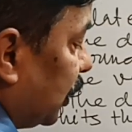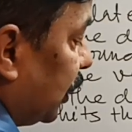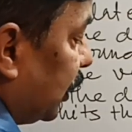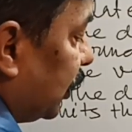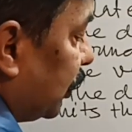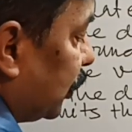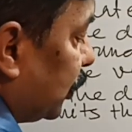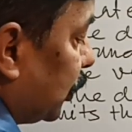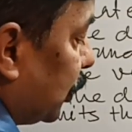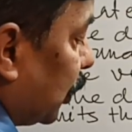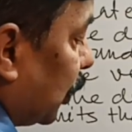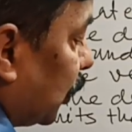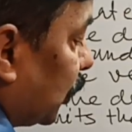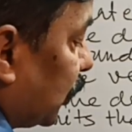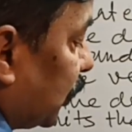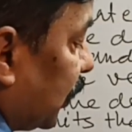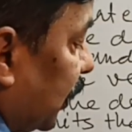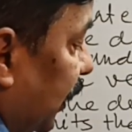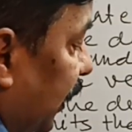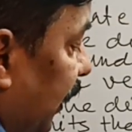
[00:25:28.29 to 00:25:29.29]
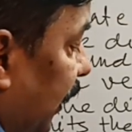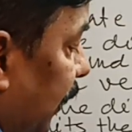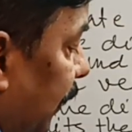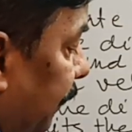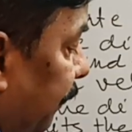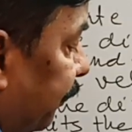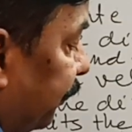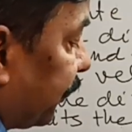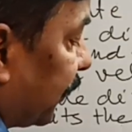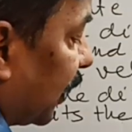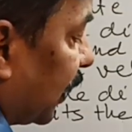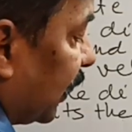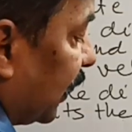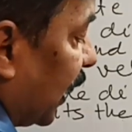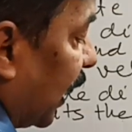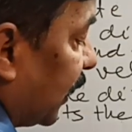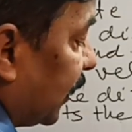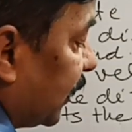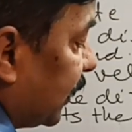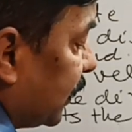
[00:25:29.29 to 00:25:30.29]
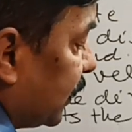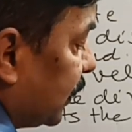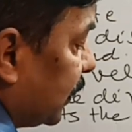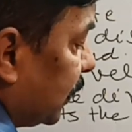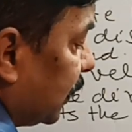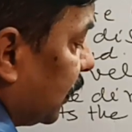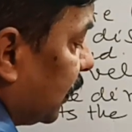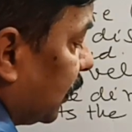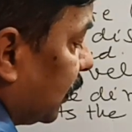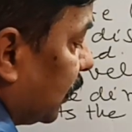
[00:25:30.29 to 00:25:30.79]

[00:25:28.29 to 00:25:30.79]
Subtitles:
t is your 3, that is